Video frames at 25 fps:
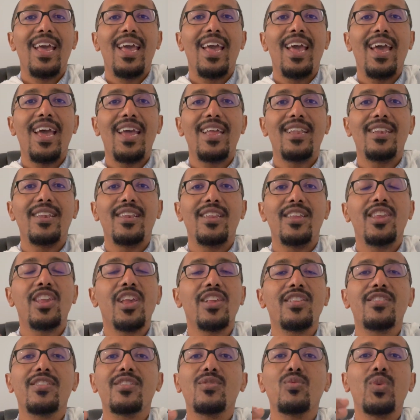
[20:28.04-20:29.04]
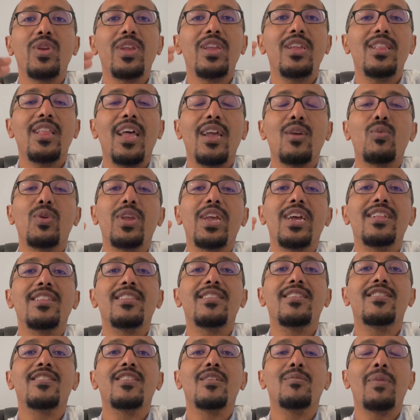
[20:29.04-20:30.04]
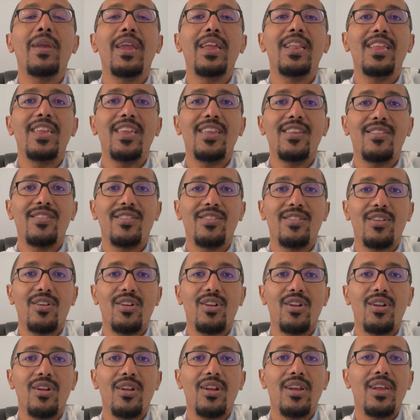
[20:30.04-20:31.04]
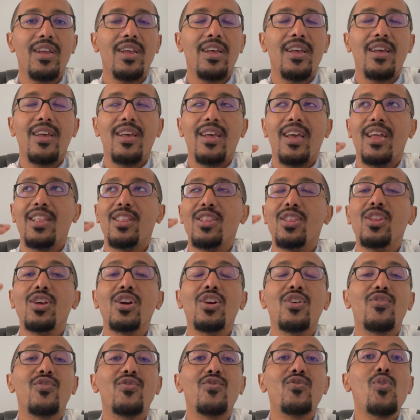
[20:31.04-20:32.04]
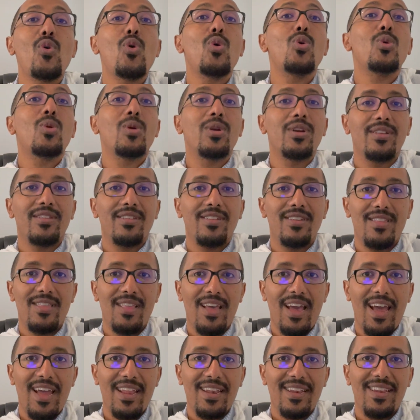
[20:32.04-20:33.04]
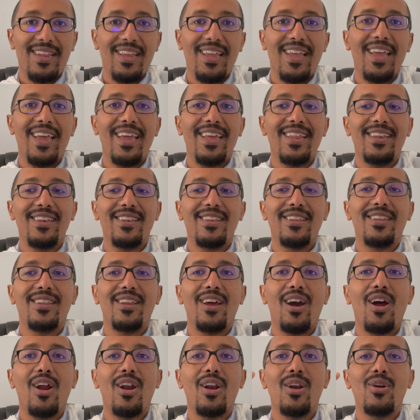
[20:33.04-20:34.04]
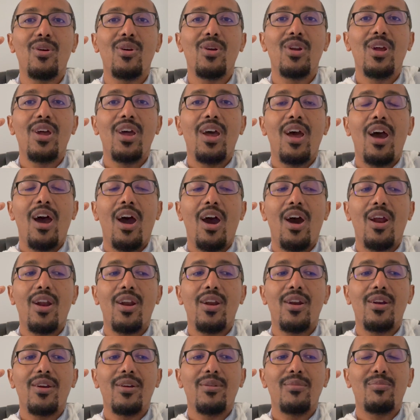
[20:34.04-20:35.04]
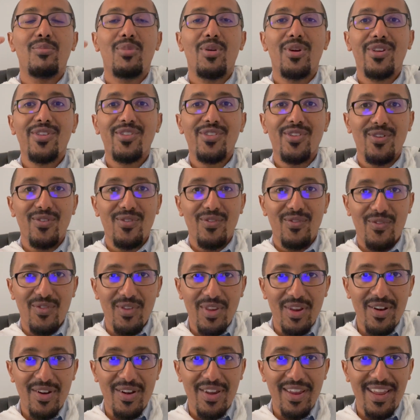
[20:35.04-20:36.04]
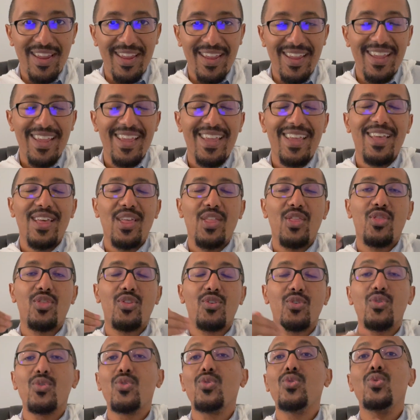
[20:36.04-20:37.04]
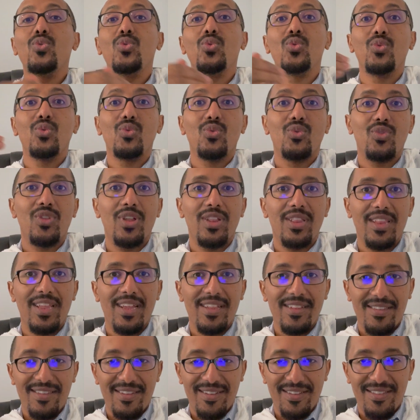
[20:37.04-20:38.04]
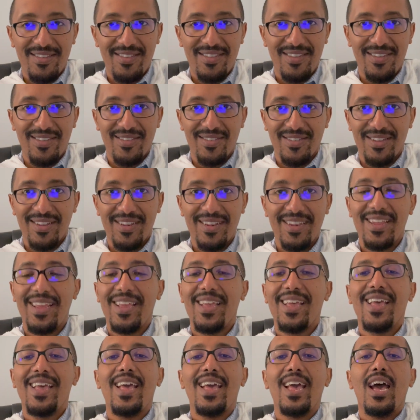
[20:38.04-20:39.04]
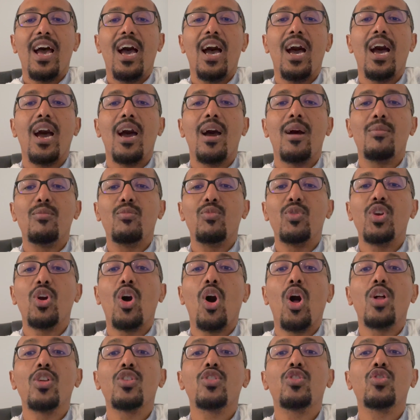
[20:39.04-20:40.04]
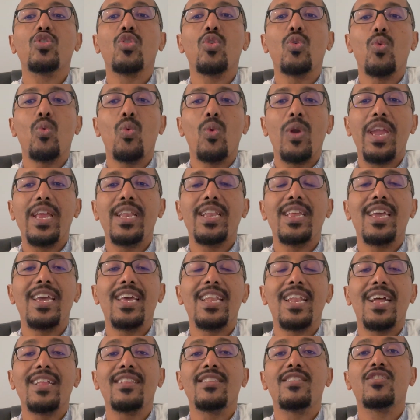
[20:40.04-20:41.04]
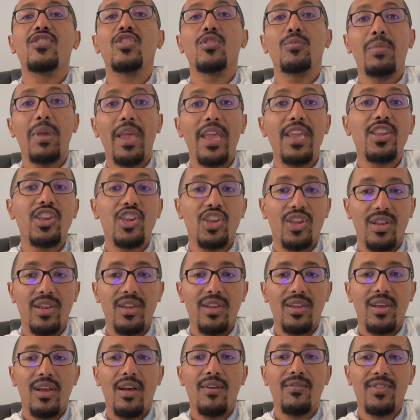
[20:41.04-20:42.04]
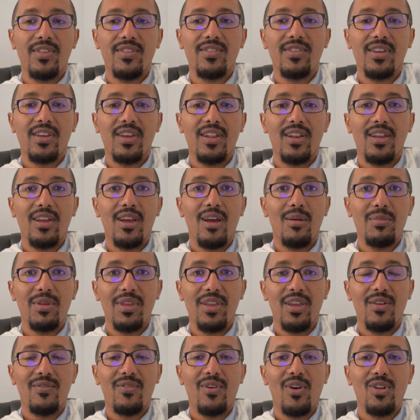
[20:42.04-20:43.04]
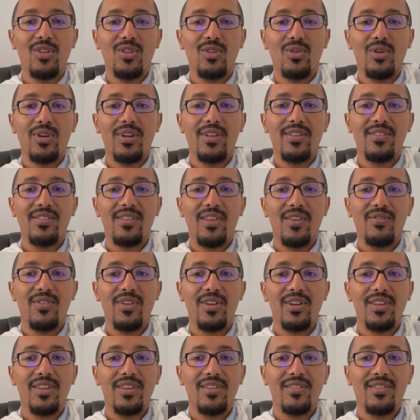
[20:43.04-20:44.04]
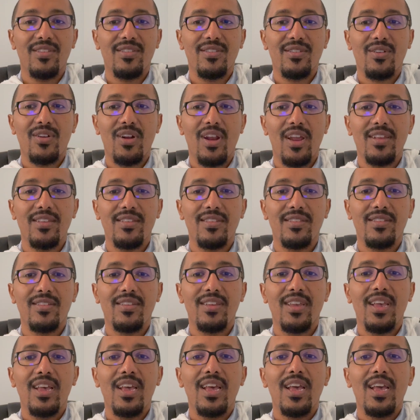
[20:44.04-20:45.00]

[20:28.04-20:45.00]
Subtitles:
And just we anticipate Easter and look forward to that and are persevering through the Lenten season, we also wait in anticipation of the second coming of our Lord and Savior Jesus Christ.